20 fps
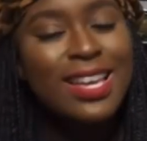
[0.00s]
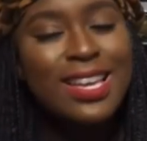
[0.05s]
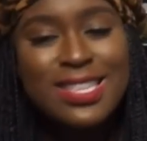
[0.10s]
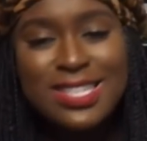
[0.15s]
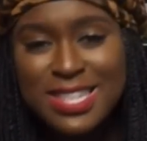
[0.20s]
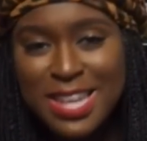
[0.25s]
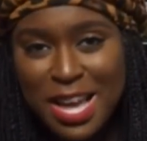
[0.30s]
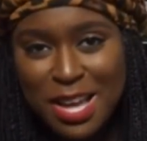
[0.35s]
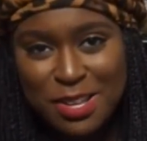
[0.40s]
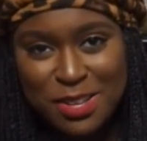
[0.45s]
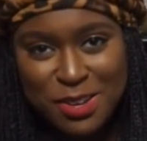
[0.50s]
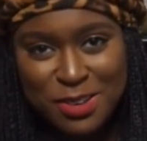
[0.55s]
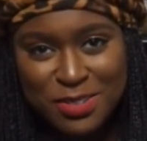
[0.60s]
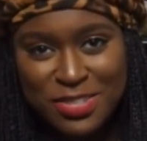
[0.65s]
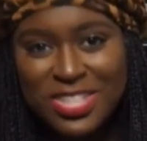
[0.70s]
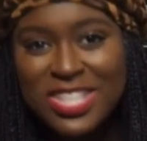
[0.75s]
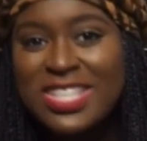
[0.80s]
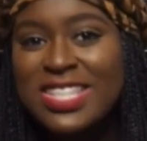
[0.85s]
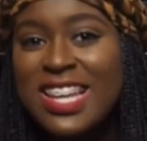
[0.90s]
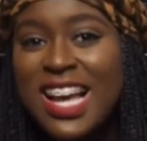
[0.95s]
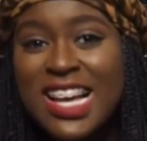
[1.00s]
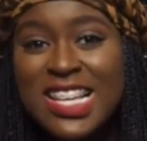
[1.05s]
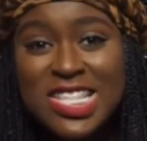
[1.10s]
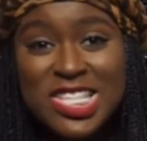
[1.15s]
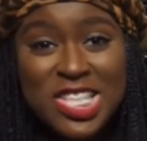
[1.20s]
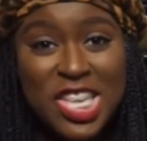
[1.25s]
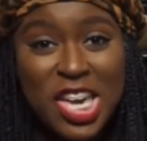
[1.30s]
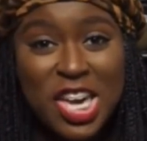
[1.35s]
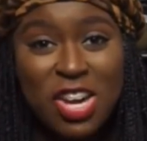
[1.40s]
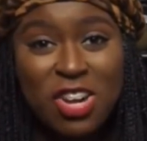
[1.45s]
It's not ghosts. It's not
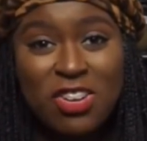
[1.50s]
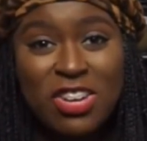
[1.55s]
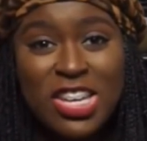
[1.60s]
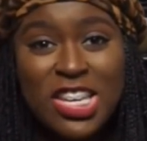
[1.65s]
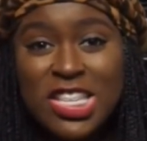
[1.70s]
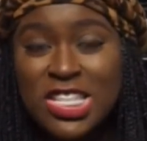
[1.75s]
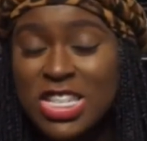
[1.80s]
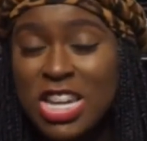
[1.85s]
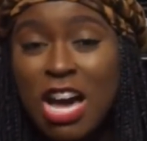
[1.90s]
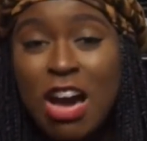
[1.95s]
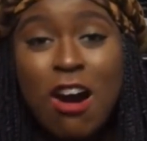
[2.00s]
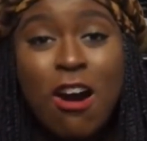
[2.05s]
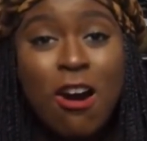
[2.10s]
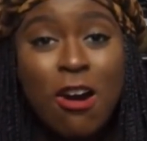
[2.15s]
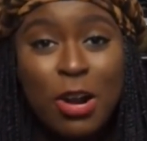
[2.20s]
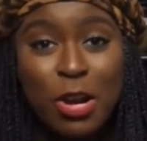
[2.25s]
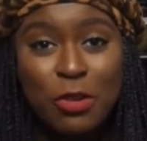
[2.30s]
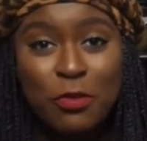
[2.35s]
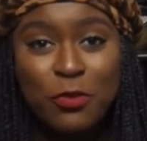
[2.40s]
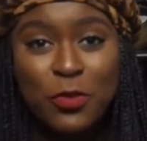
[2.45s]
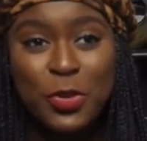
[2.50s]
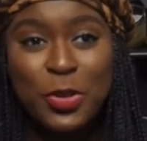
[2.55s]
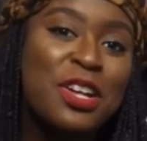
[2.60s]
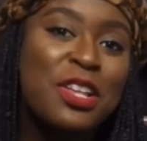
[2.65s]
scary. It's not harmful.